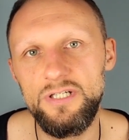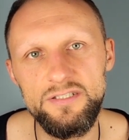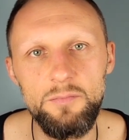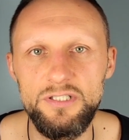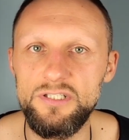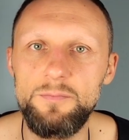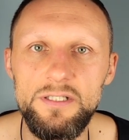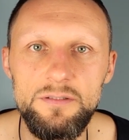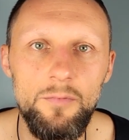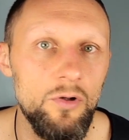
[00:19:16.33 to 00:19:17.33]
as much as
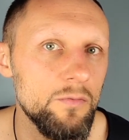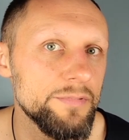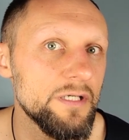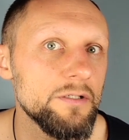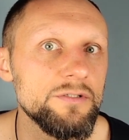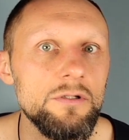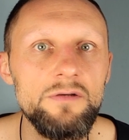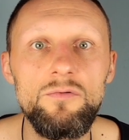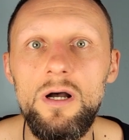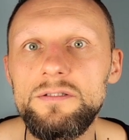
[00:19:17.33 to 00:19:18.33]
possible because you live
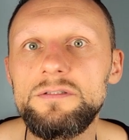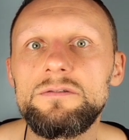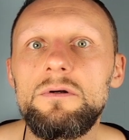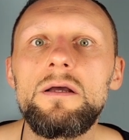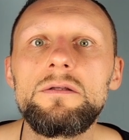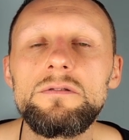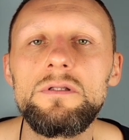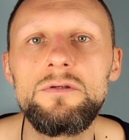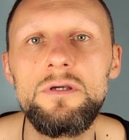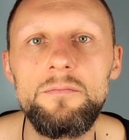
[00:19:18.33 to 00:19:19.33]
once, right? And
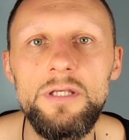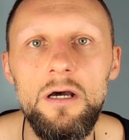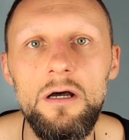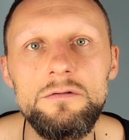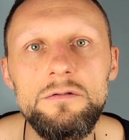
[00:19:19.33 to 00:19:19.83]
you're gonna be gone.